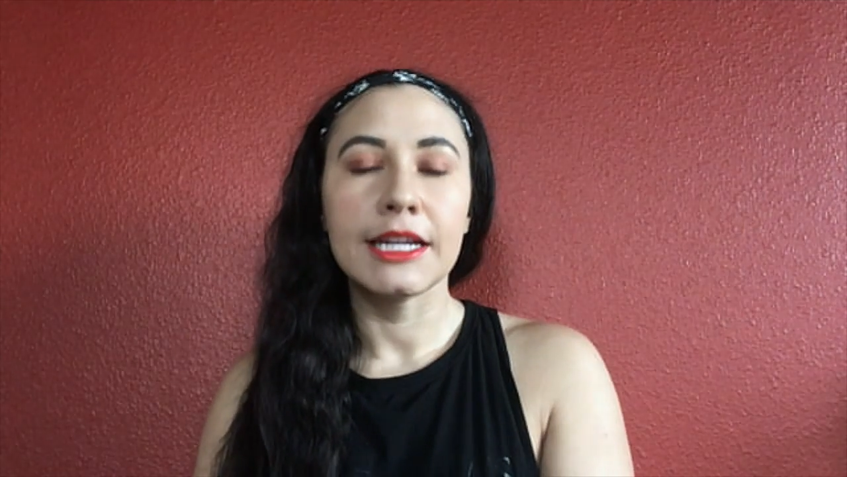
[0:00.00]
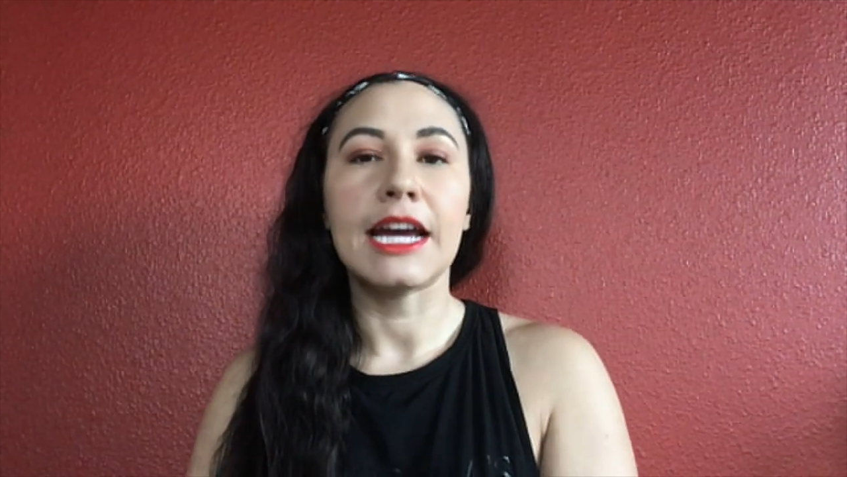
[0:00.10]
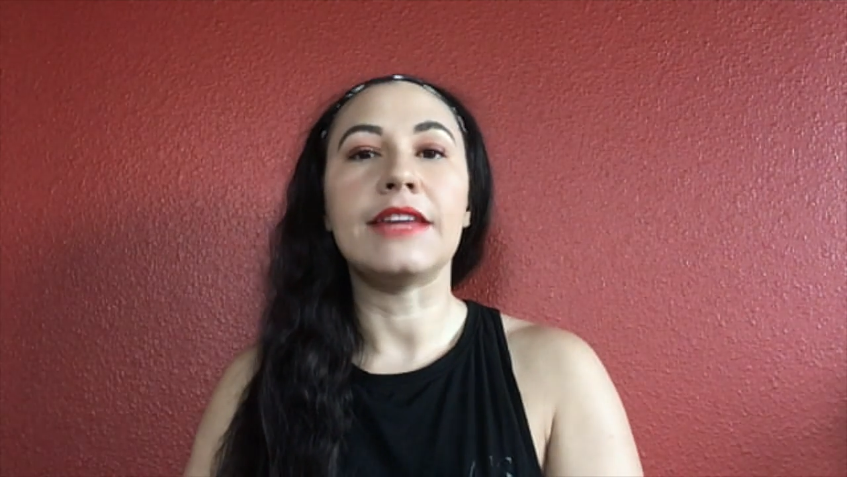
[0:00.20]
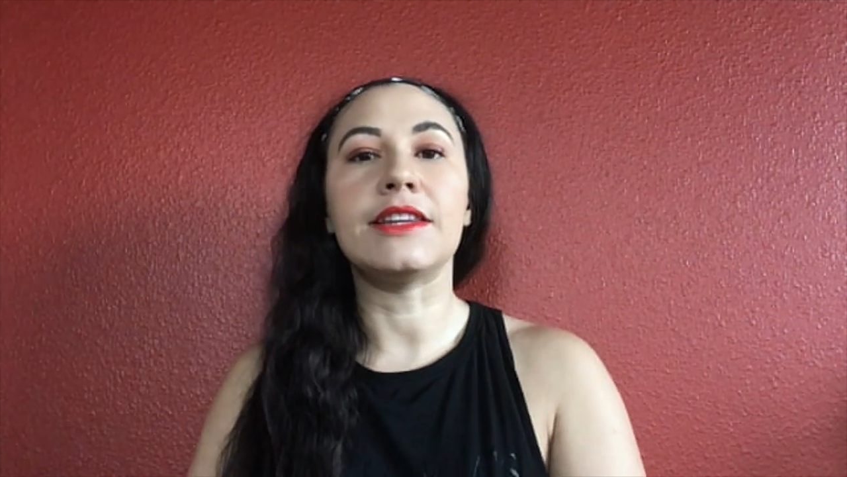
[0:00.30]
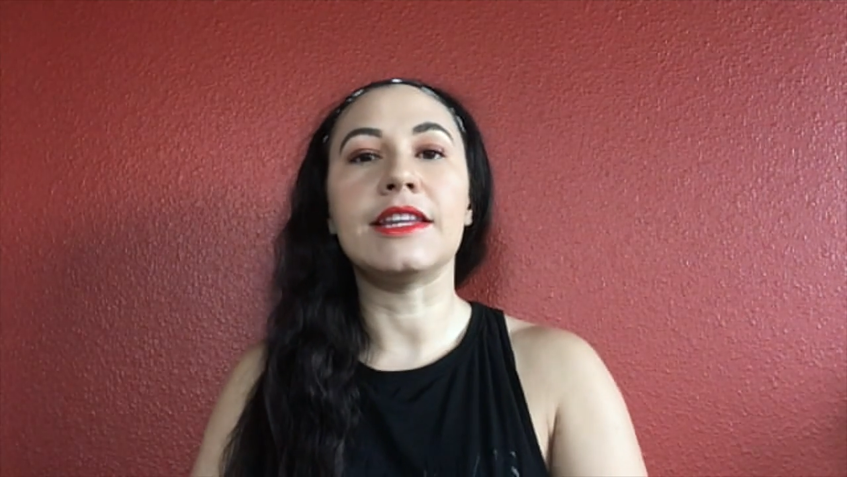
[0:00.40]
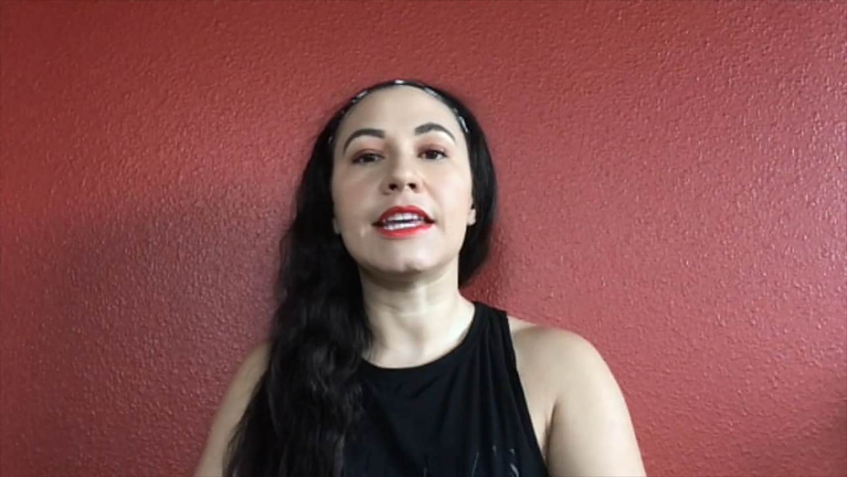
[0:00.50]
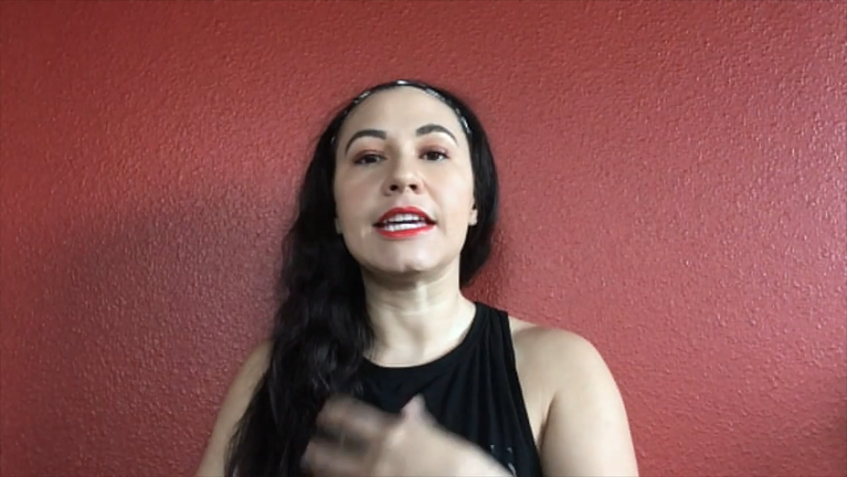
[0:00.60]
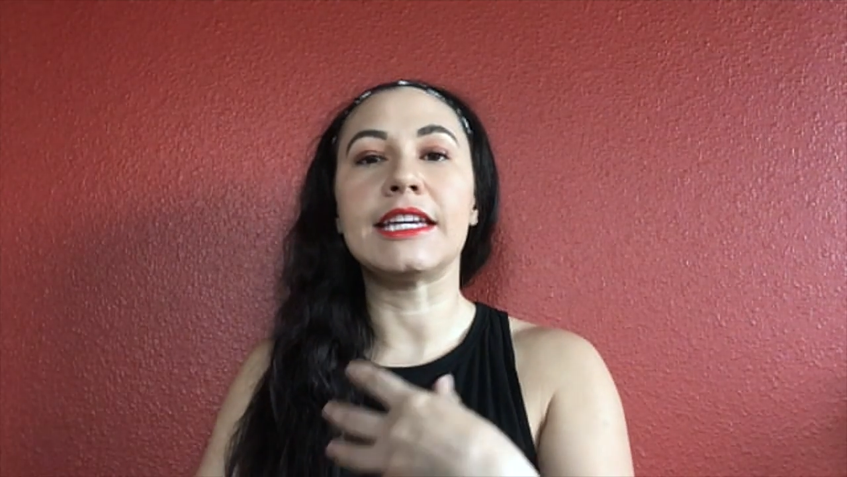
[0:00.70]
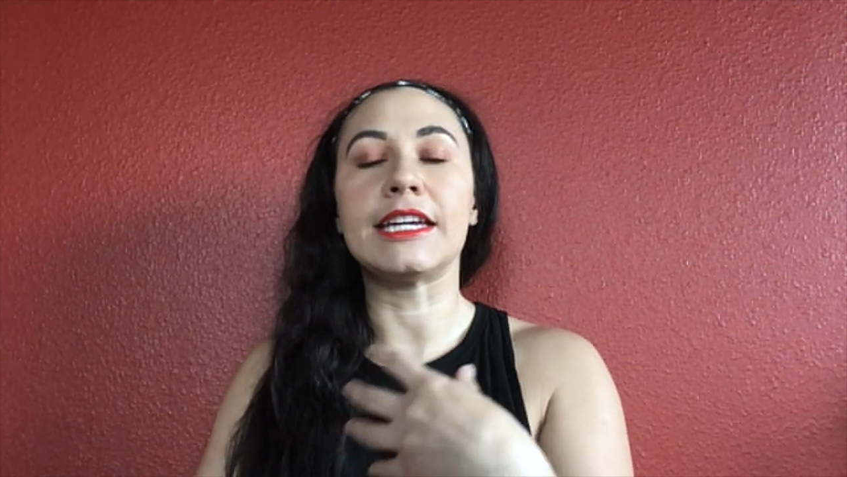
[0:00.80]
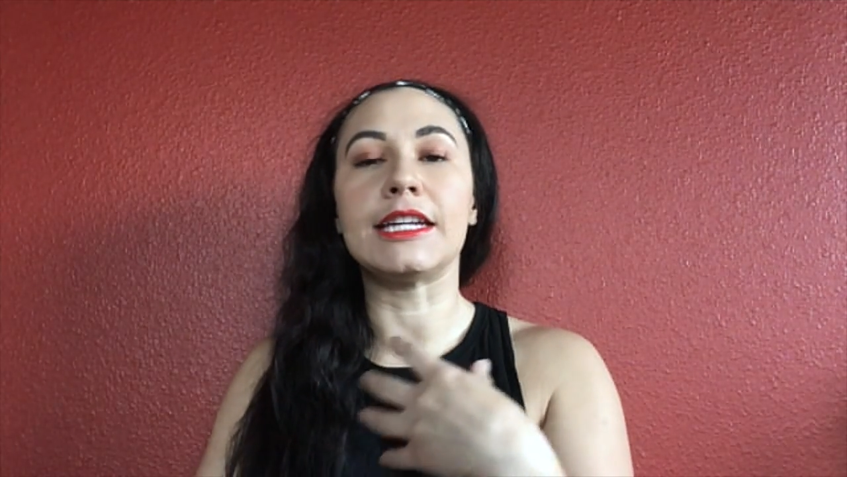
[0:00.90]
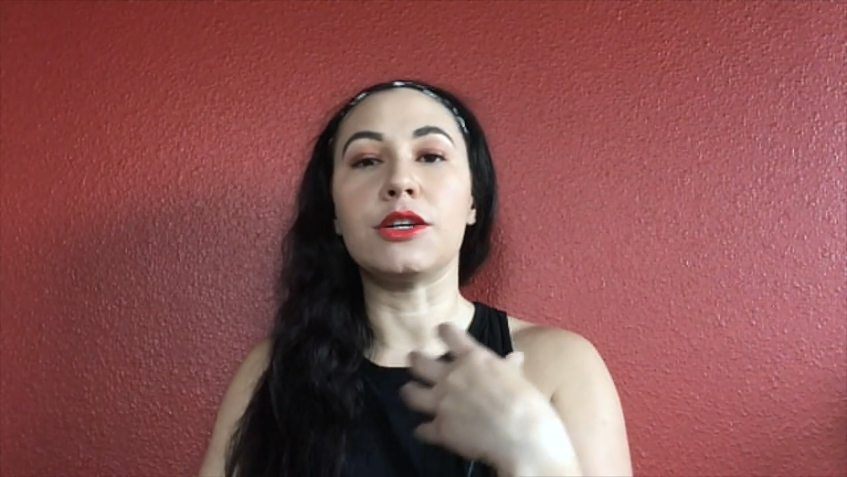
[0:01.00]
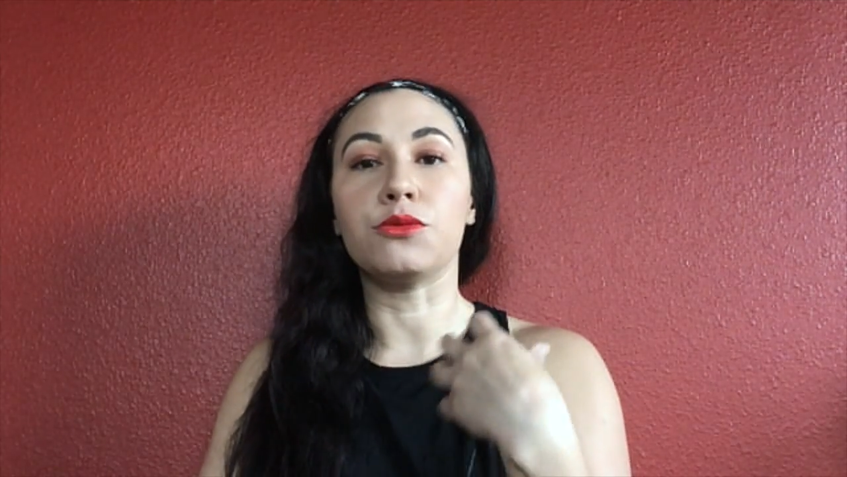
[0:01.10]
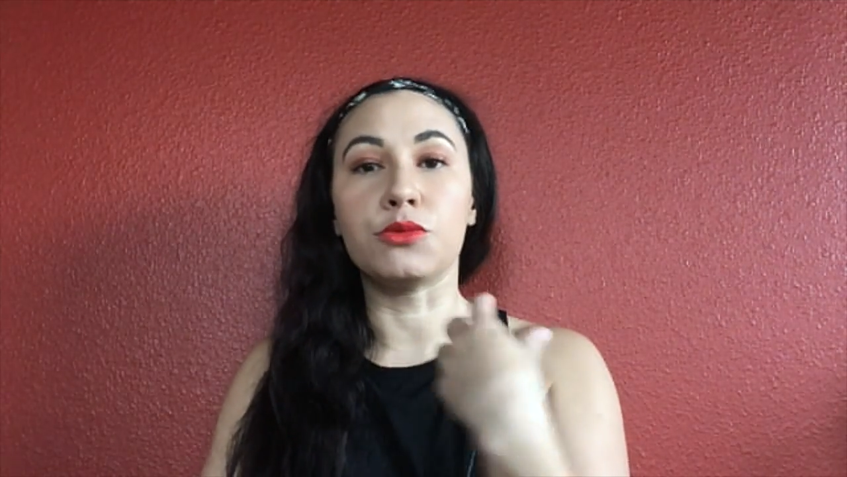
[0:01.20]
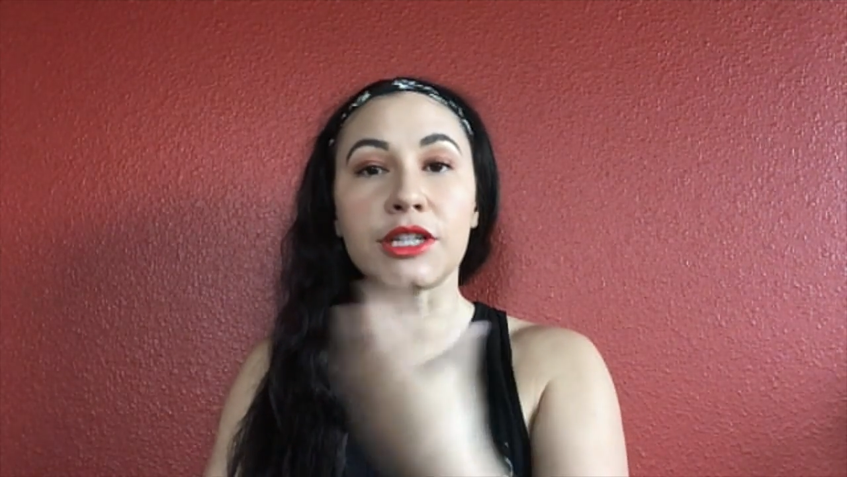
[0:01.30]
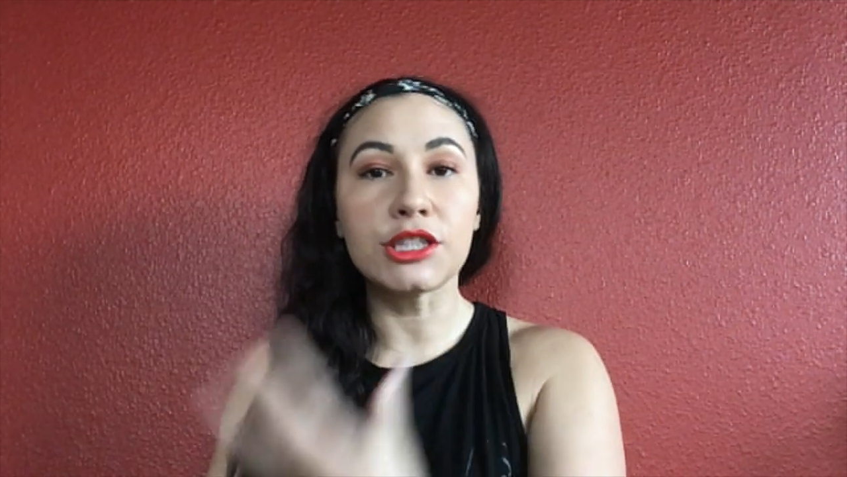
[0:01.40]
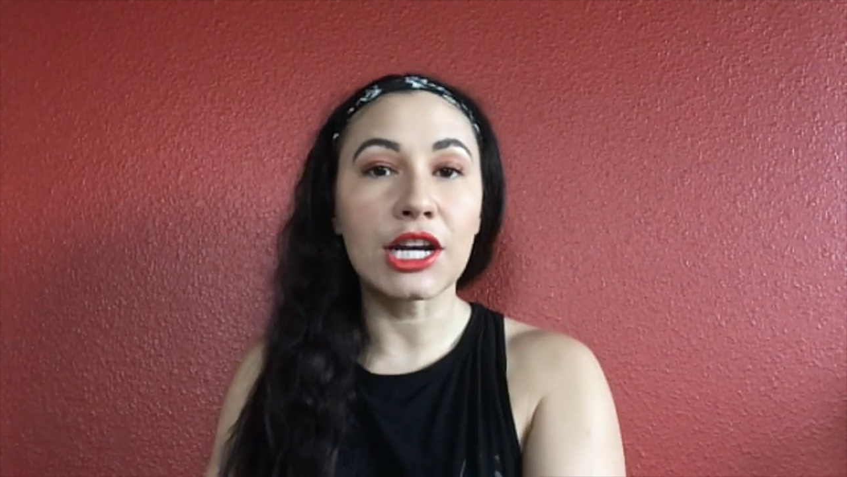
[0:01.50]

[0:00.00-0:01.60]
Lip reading: and then they can reach